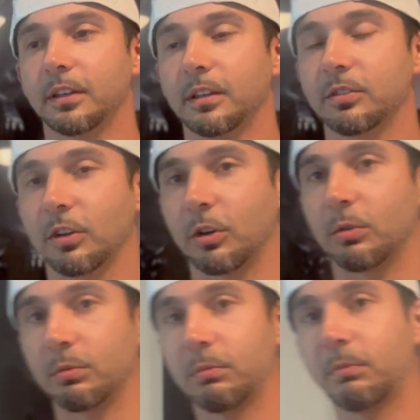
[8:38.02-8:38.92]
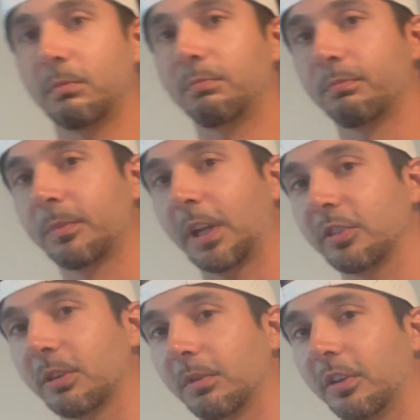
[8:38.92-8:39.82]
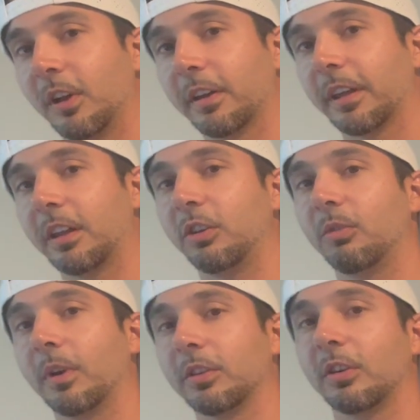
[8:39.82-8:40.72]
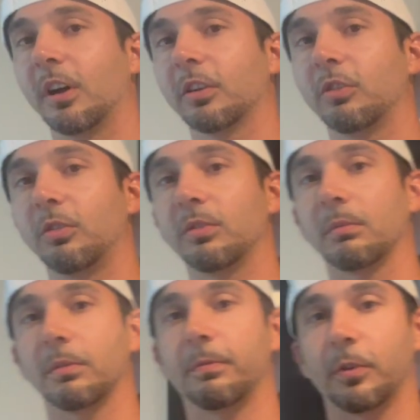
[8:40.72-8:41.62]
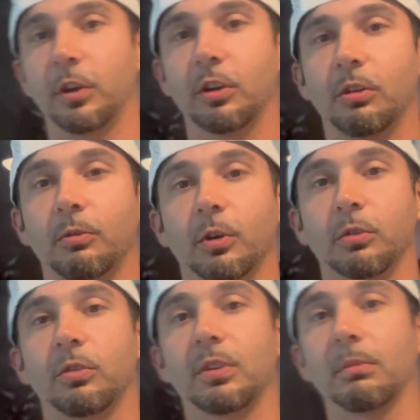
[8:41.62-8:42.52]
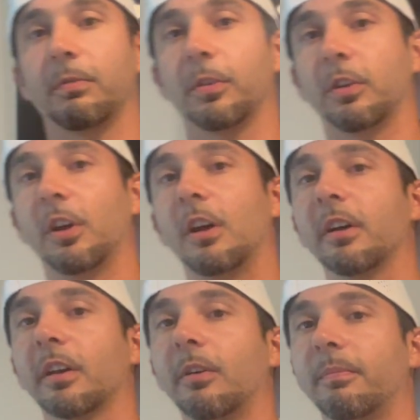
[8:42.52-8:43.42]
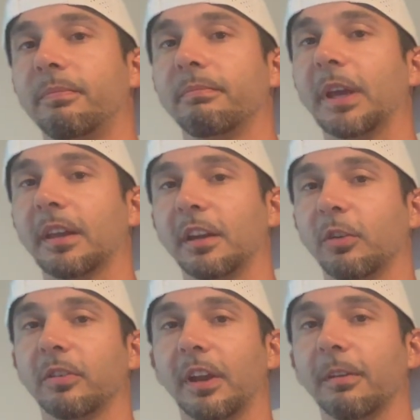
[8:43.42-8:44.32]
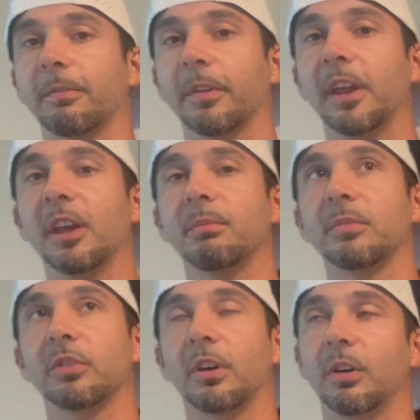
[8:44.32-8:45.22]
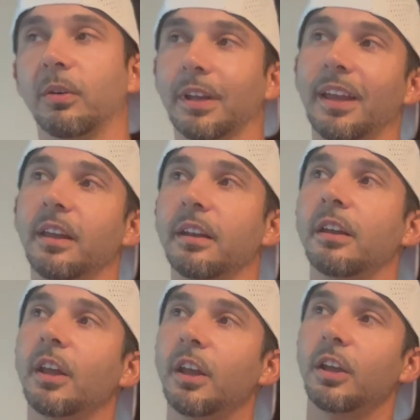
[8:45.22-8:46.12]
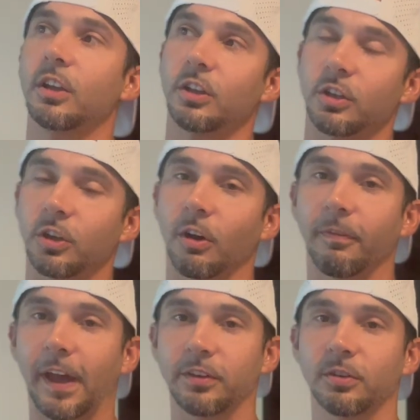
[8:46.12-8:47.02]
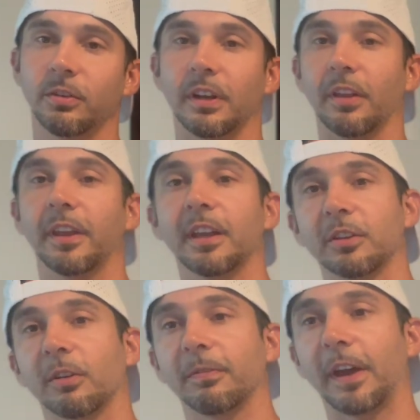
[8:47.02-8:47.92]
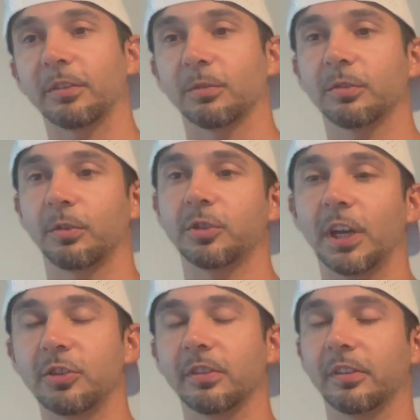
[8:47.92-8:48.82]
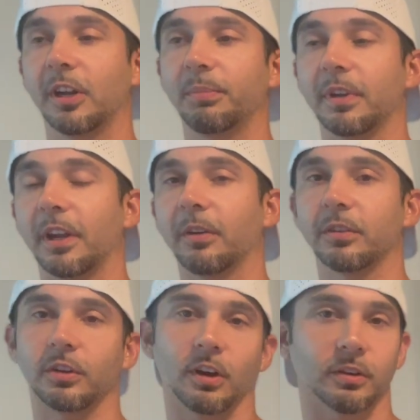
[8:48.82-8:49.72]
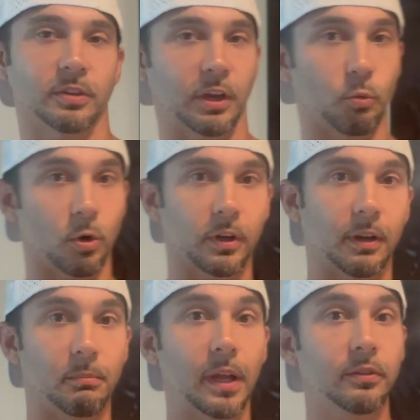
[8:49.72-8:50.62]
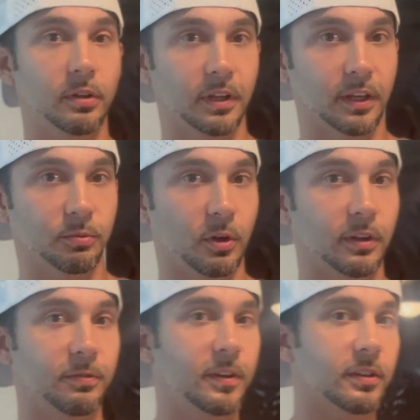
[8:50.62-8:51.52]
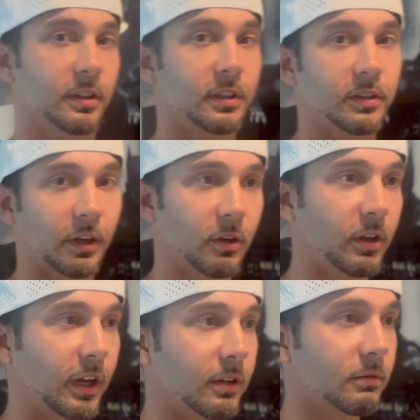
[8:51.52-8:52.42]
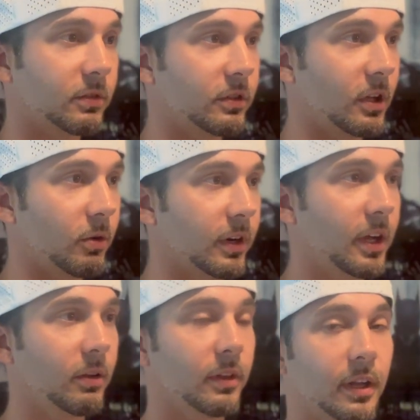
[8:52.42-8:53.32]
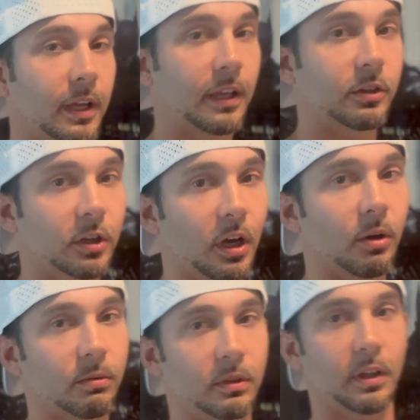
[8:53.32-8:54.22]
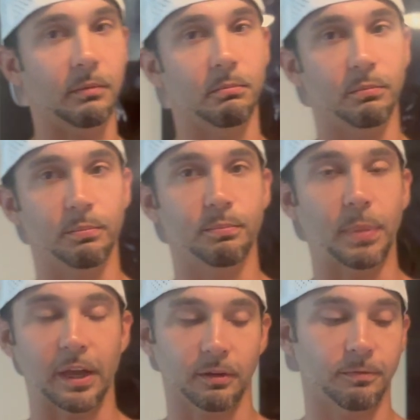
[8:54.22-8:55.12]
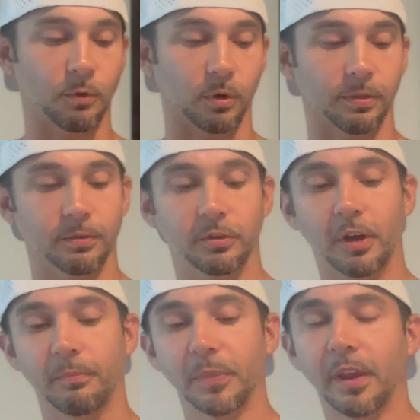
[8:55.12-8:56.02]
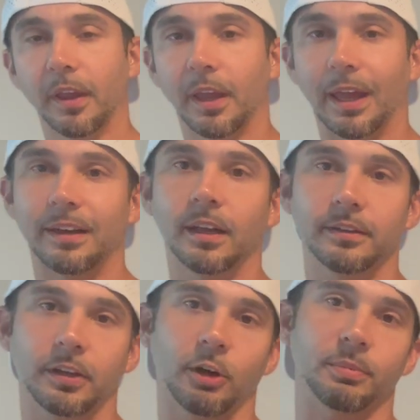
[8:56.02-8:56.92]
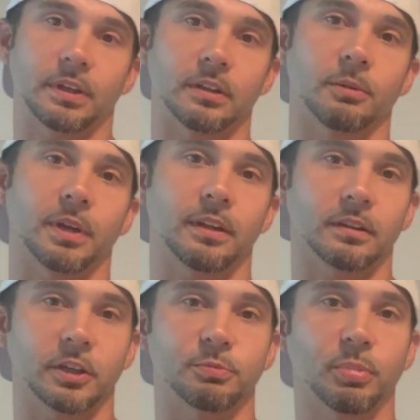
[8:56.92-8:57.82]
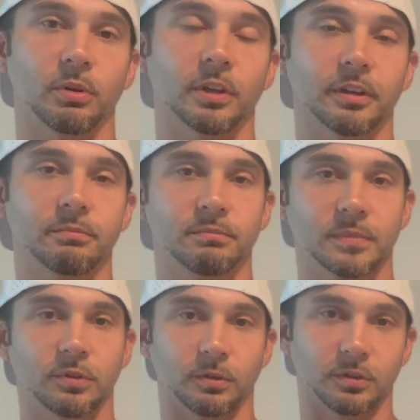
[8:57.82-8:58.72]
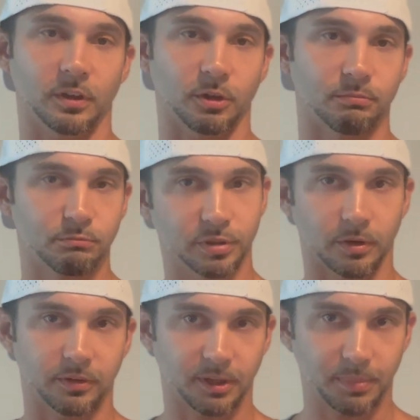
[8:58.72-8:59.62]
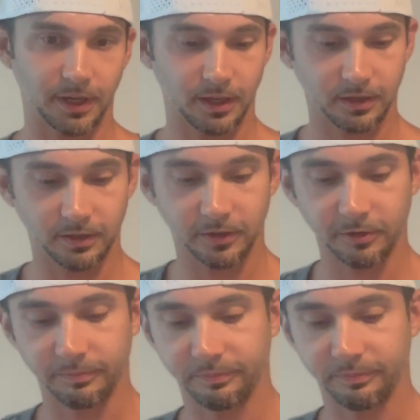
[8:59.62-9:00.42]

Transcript: So catch up to the dog. Again, you want the dog to do something for you, well, do something for the dog, make it entertaining for them. So again, you go faster, now they get to go faster. So it changes it up, and now the dog's like working mentally as well as physically. It's like, okay, slower now, then I get to go, then back and forth. So it does help eliminate leash pulling. So it's a little pro tip I added in there.